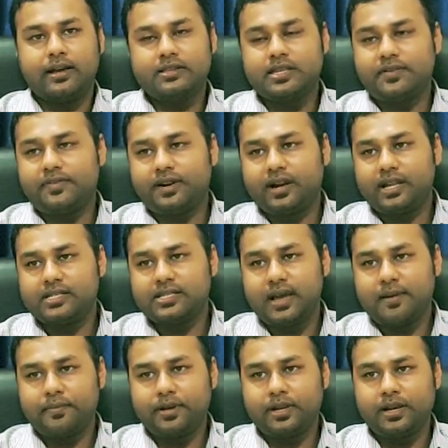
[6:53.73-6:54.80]
Now say for an
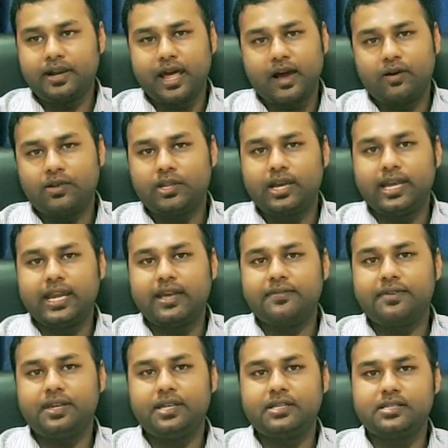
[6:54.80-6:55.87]
example, now the
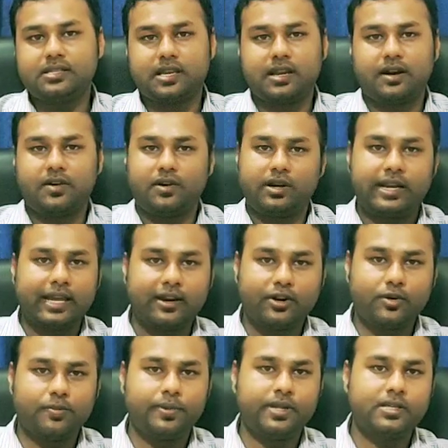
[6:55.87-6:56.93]
NAV is around
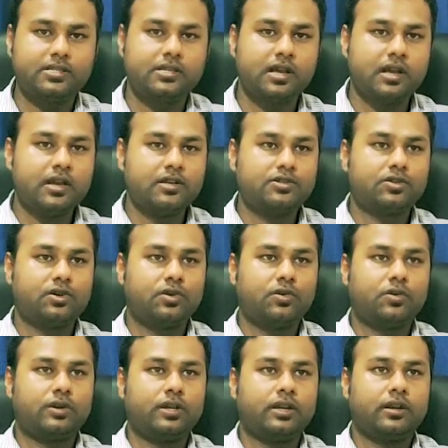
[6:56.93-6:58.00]
10 rupees,
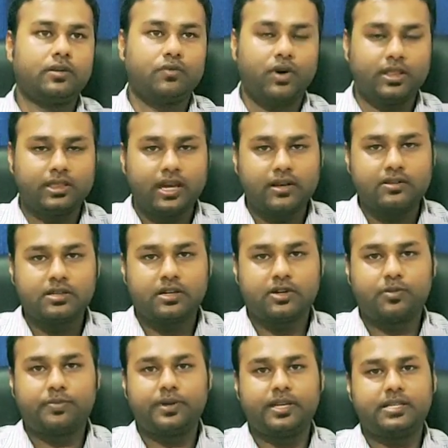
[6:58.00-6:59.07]
so in 1,000
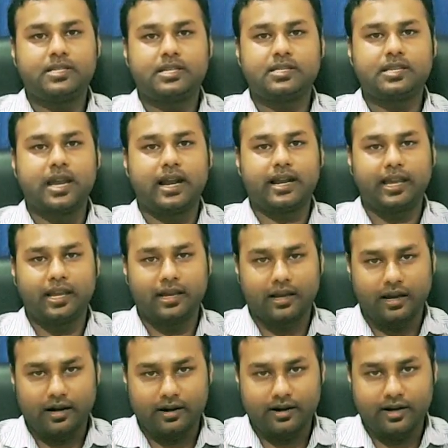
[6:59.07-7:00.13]
rupees, he is getting
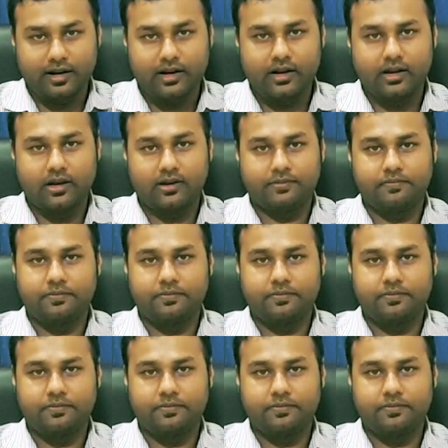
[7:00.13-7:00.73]
100